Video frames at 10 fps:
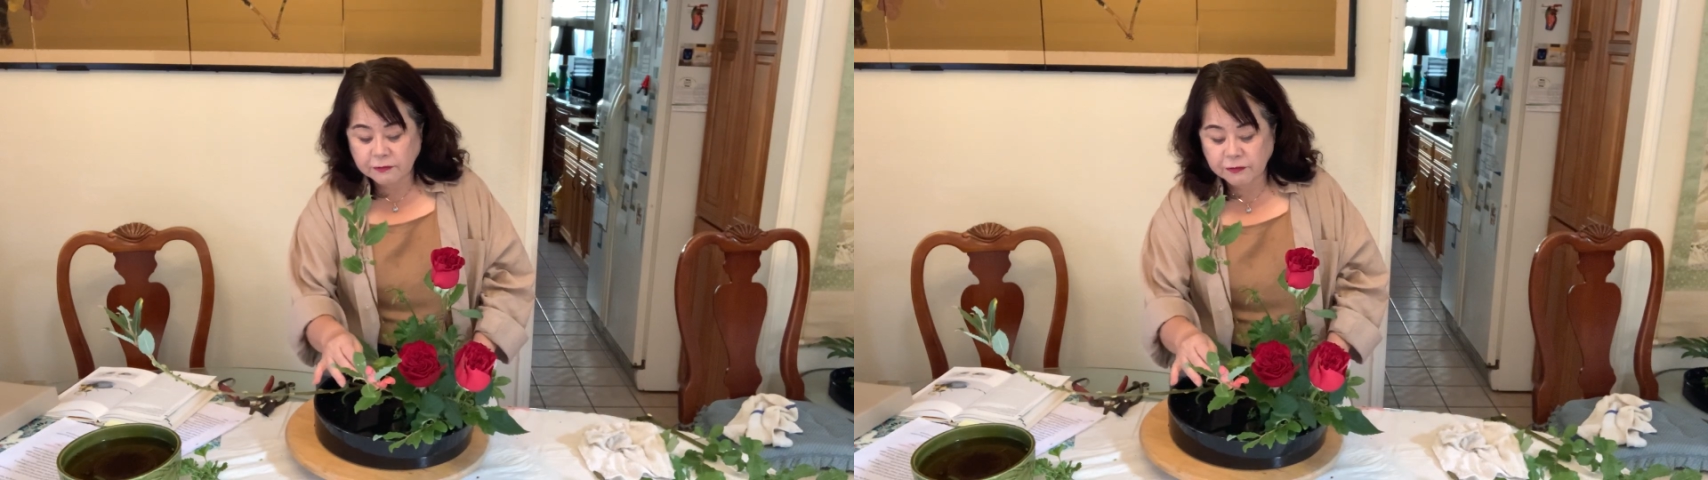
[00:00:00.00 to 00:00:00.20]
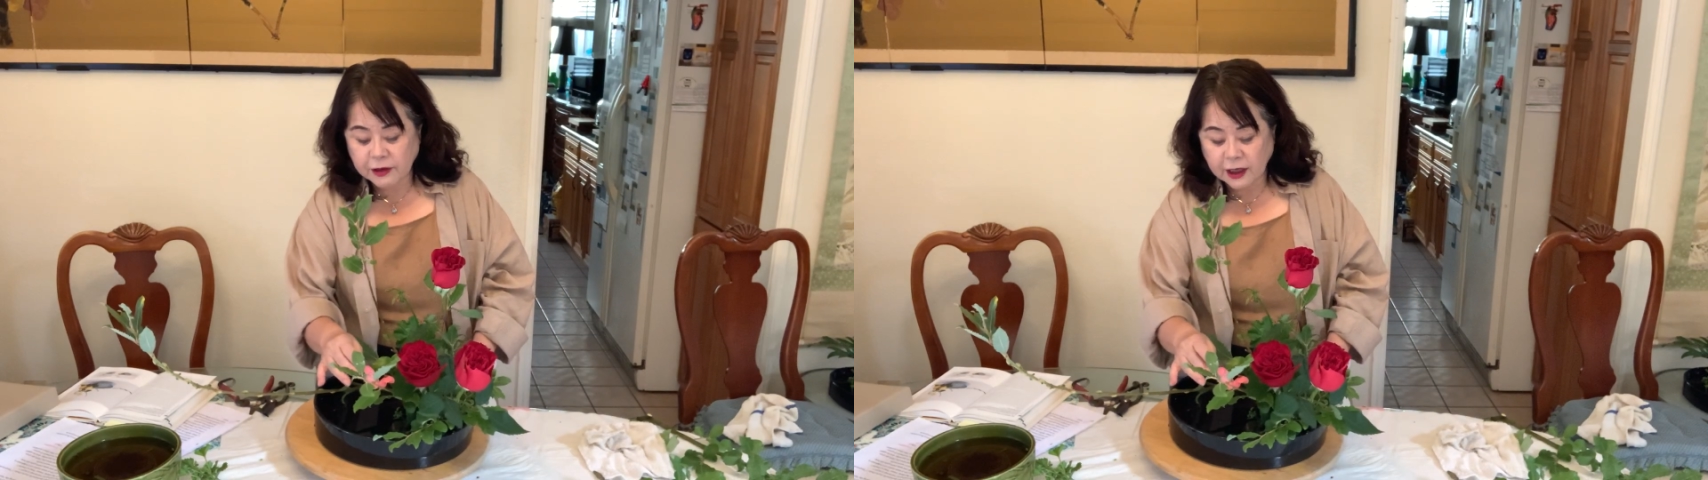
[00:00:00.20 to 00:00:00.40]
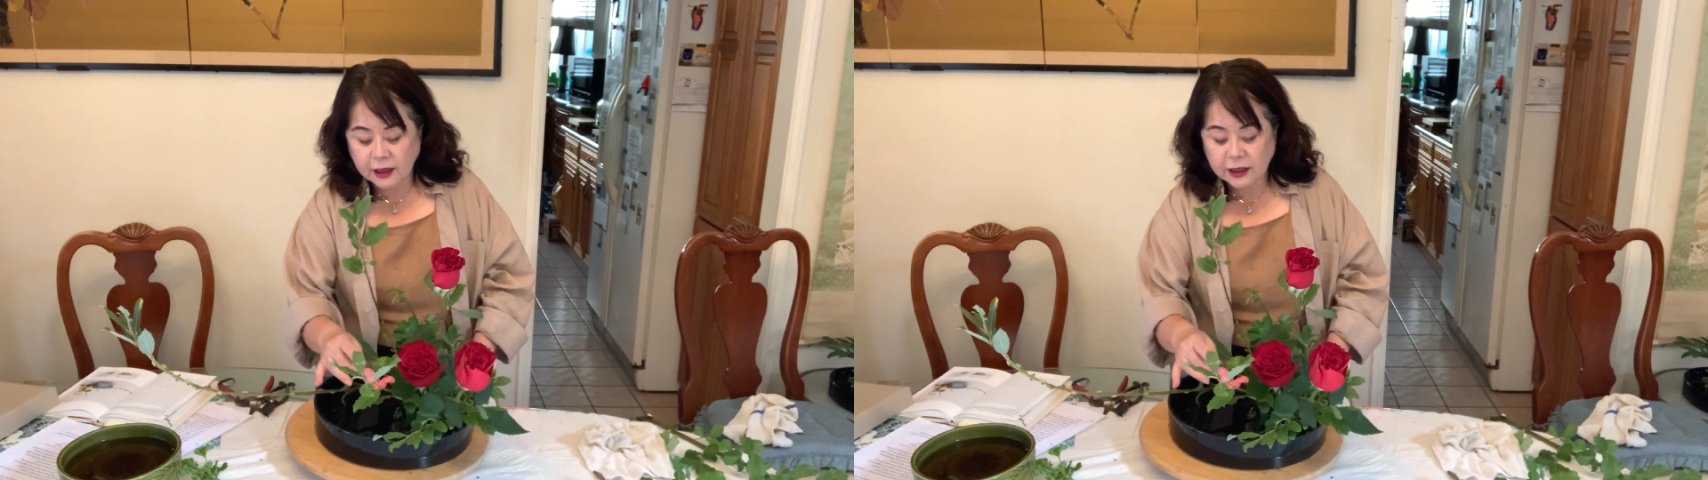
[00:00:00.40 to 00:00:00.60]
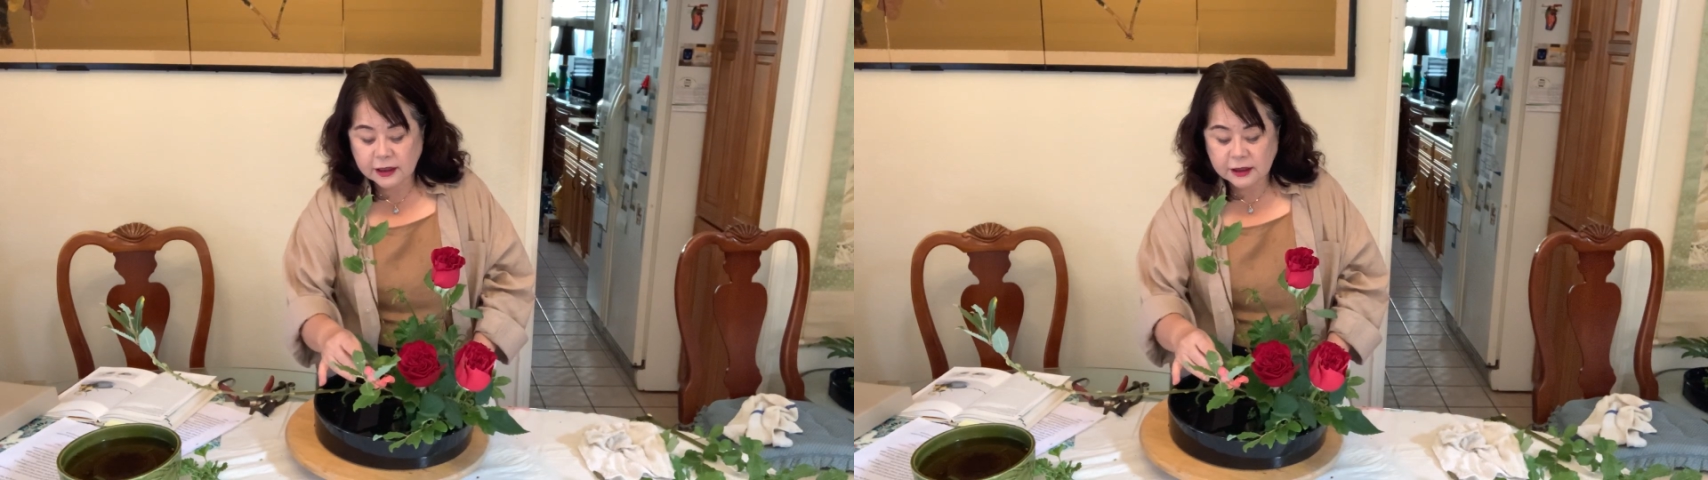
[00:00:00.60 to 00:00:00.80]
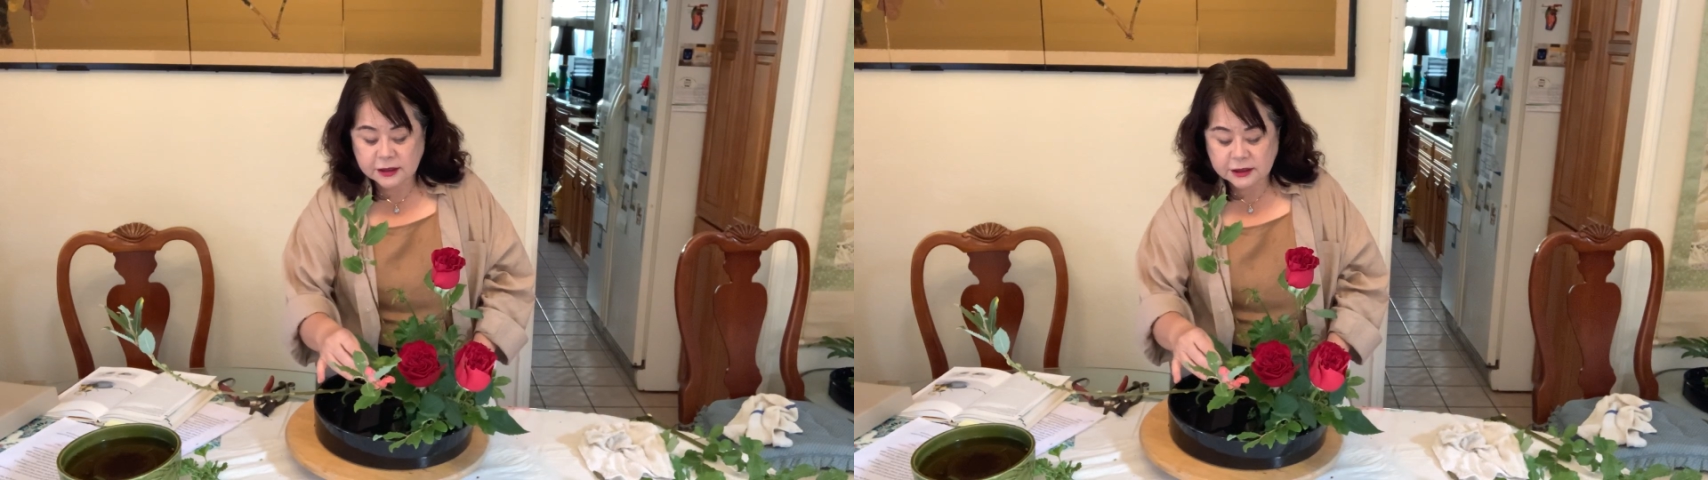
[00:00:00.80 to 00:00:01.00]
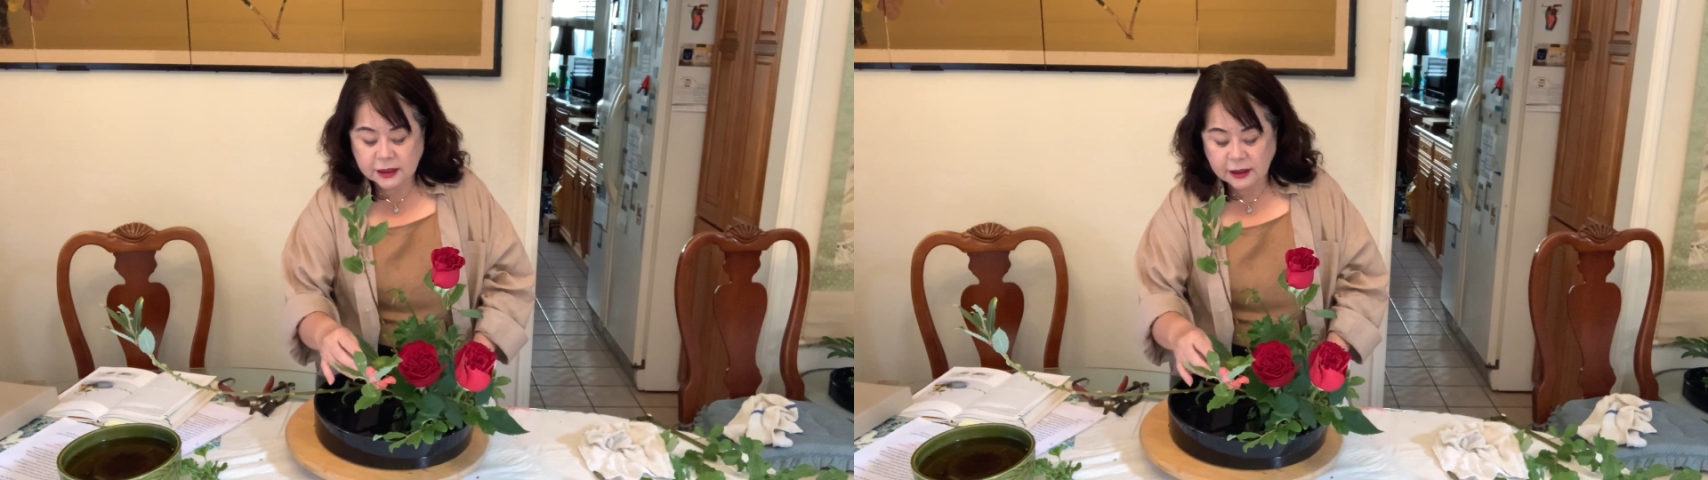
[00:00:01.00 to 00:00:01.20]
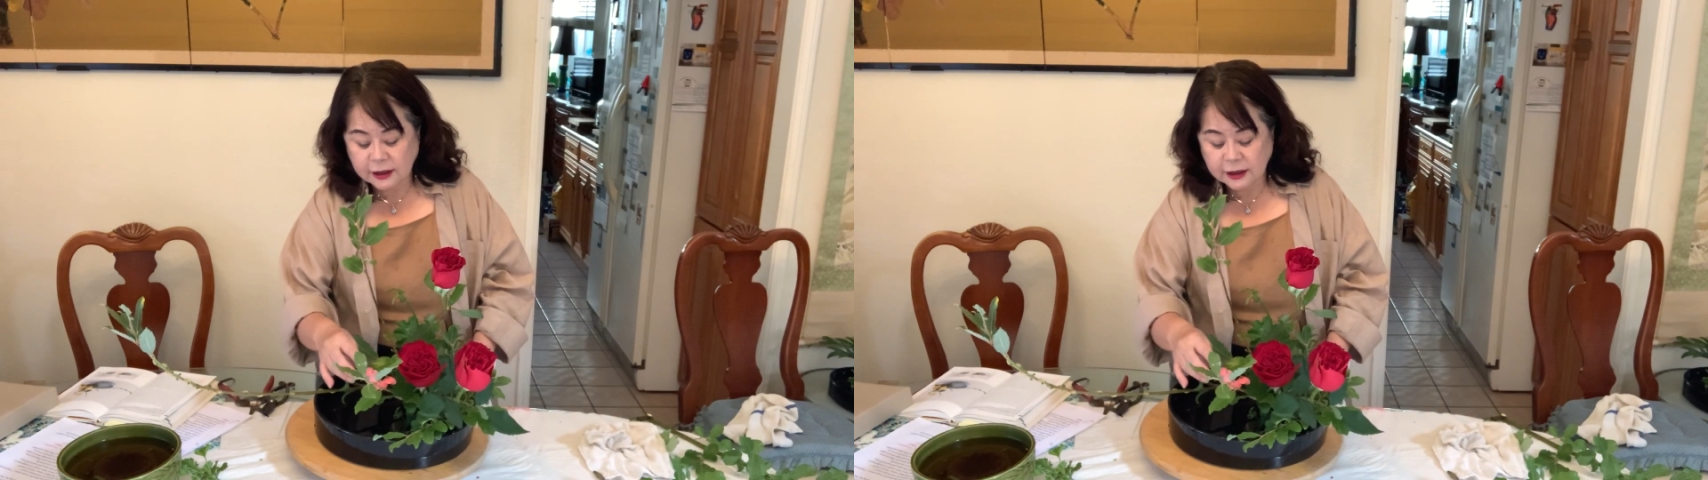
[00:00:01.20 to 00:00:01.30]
filler is